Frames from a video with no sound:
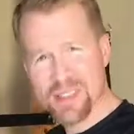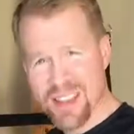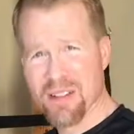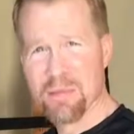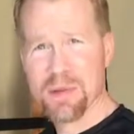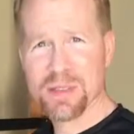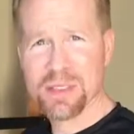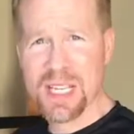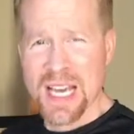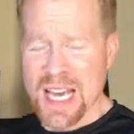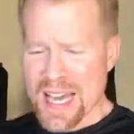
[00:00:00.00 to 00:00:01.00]
this will help build
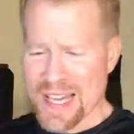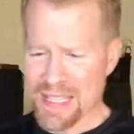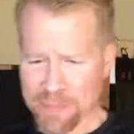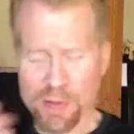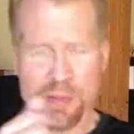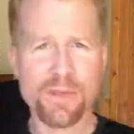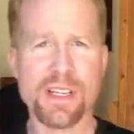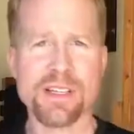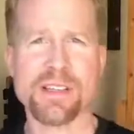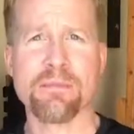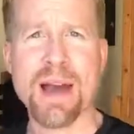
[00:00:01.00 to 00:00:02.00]

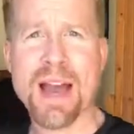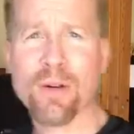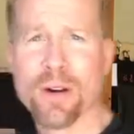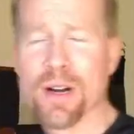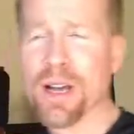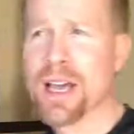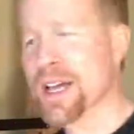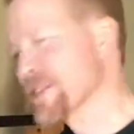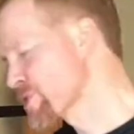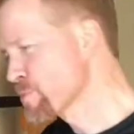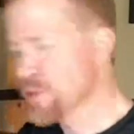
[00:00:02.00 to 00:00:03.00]
explosiveness and power
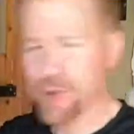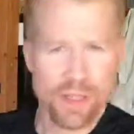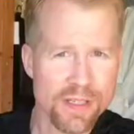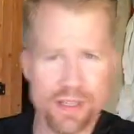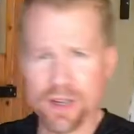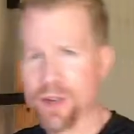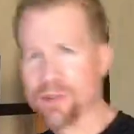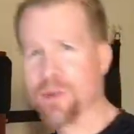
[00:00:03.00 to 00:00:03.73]
and smoothness in all your